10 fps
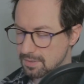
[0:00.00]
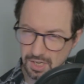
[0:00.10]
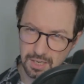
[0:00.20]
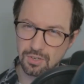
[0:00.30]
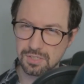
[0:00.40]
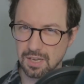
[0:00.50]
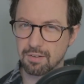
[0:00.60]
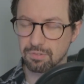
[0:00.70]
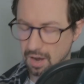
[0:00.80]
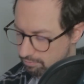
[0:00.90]
It's only because
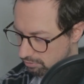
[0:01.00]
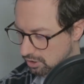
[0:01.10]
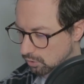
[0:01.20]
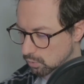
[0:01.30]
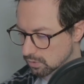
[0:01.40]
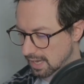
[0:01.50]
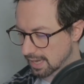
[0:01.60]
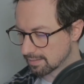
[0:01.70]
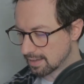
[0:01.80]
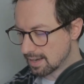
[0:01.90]
I've I've recalled it,